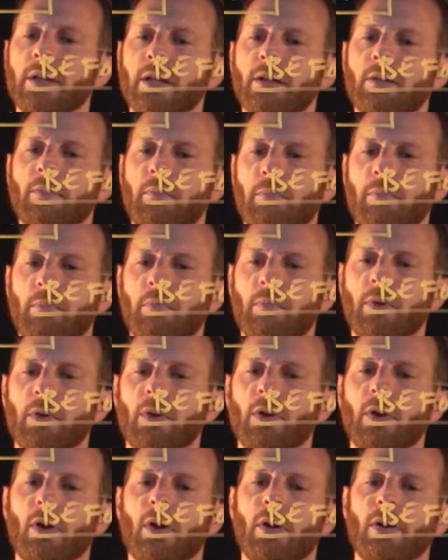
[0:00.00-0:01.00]
in
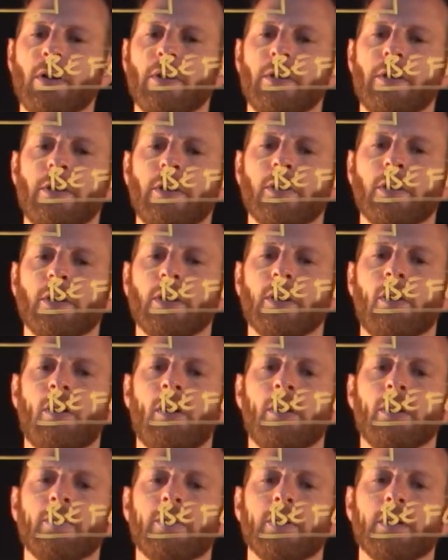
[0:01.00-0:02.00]
nearly
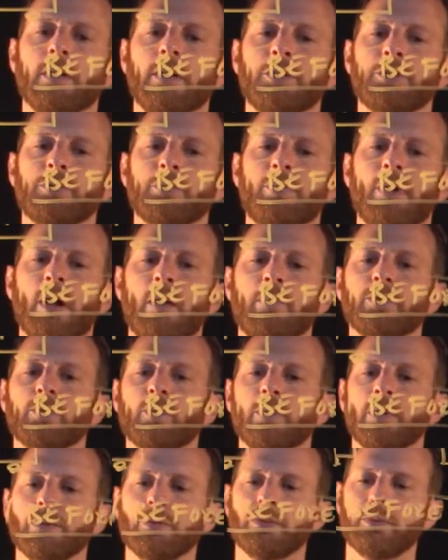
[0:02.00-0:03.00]
all of the collision problems
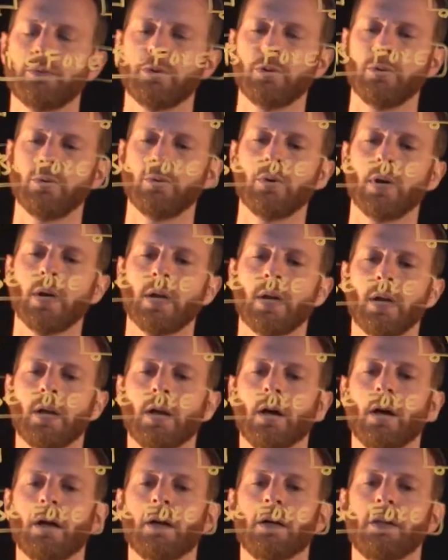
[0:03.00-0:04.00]
we'll do,
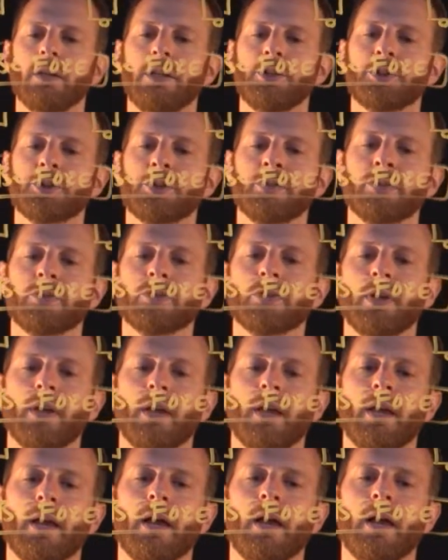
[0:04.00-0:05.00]
collisions
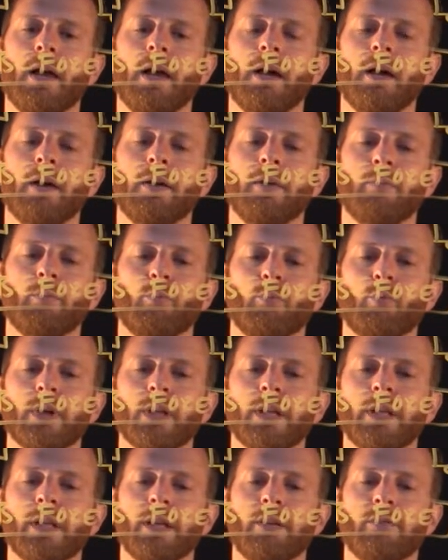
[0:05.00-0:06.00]

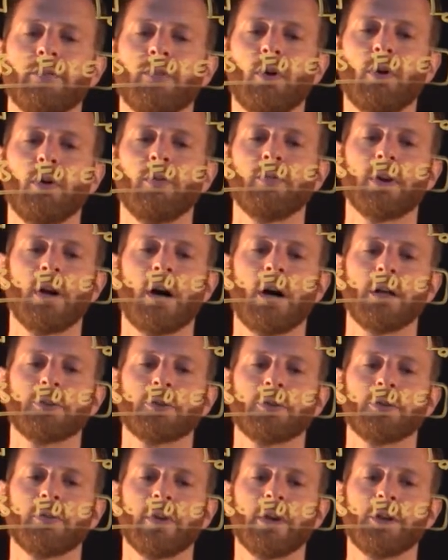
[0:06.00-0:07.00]
really involve
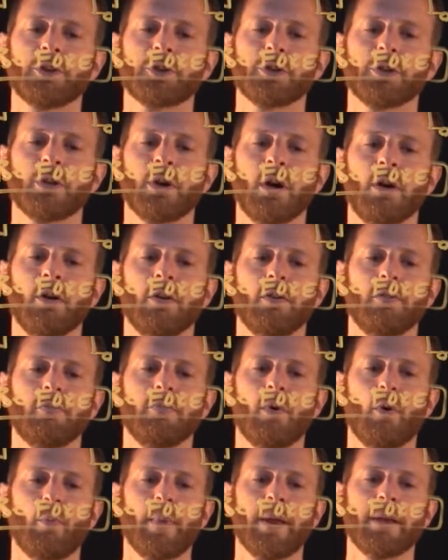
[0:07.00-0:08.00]
conservation of
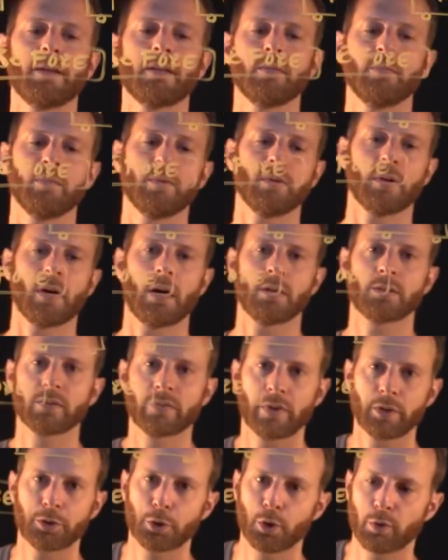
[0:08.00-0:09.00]
momentum. And
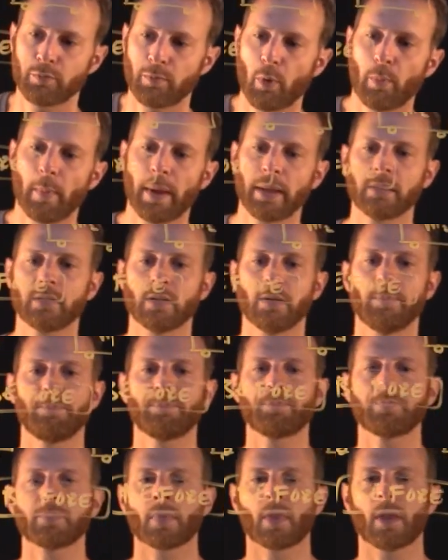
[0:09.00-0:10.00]
conservation of momentum
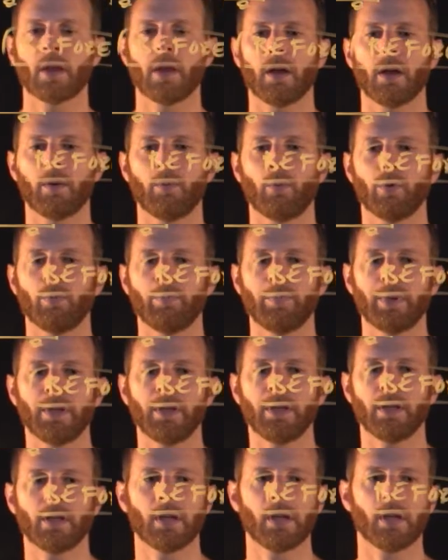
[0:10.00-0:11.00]
will
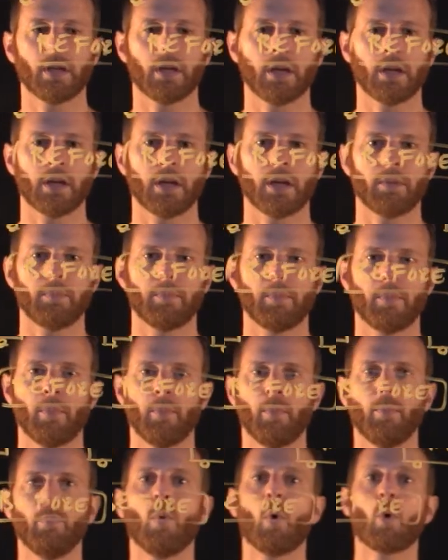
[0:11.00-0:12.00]
be
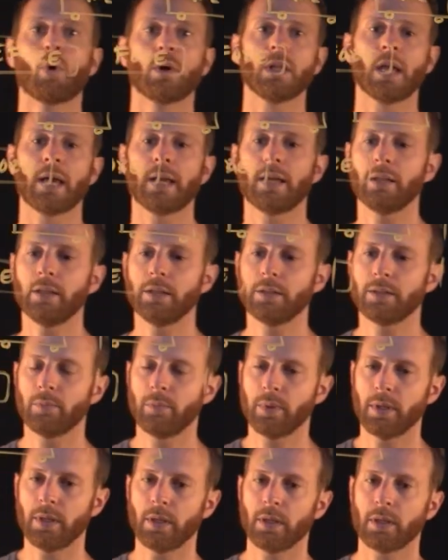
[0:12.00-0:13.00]
more likely to
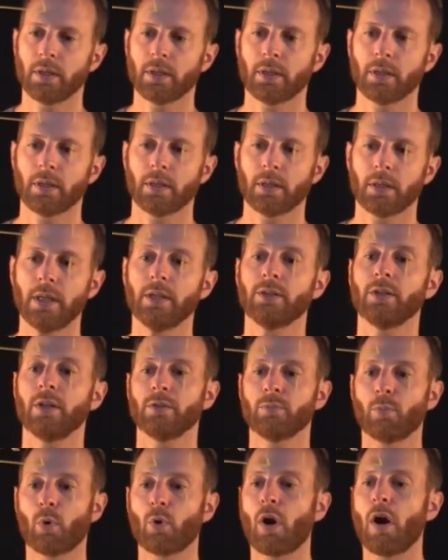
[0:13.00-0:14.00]
be,
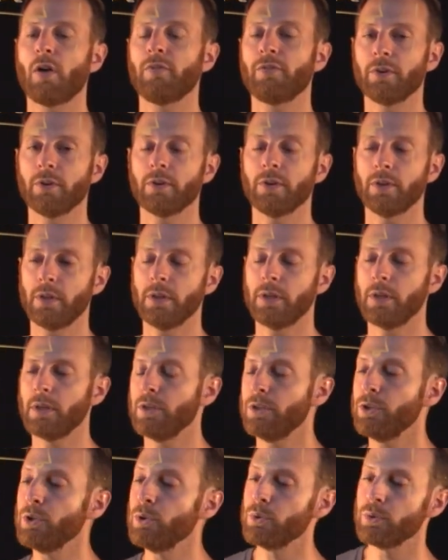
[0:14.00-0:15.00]
is more often
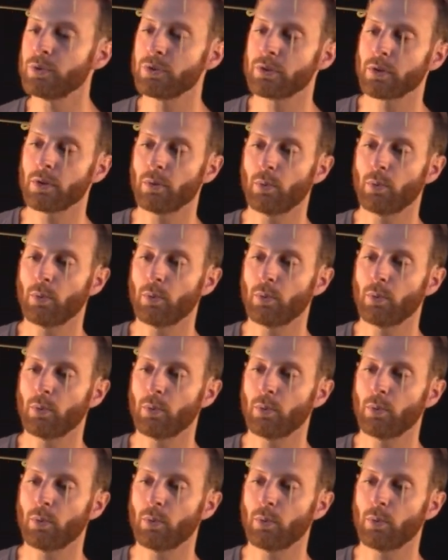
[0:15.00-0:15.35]
used,